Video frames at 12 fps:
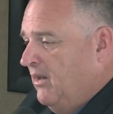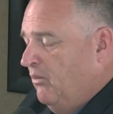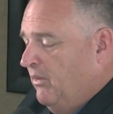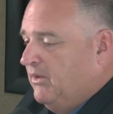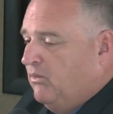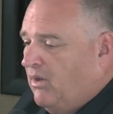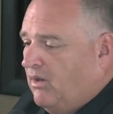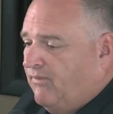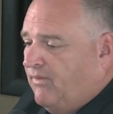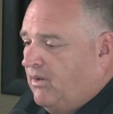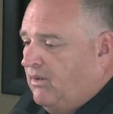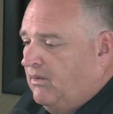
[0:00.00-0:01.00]
Went to work
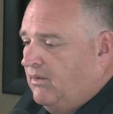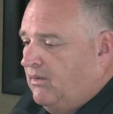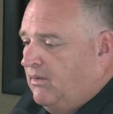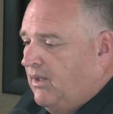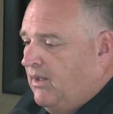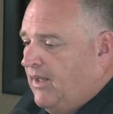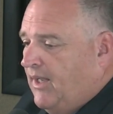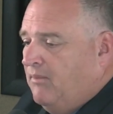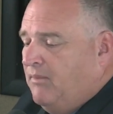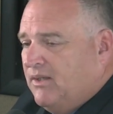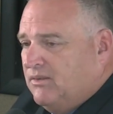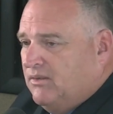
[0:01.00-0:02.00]
for Eddie
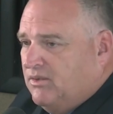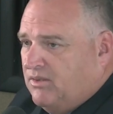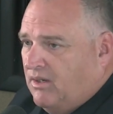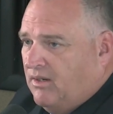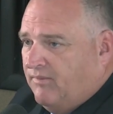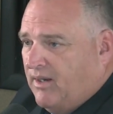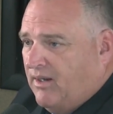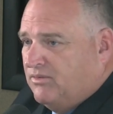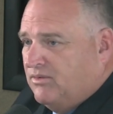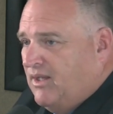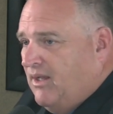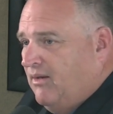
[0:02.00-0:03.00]
Mixon, the sheriff at
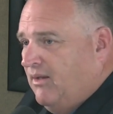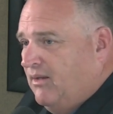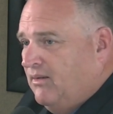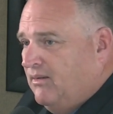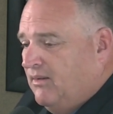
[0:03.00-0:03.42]
Haralson County.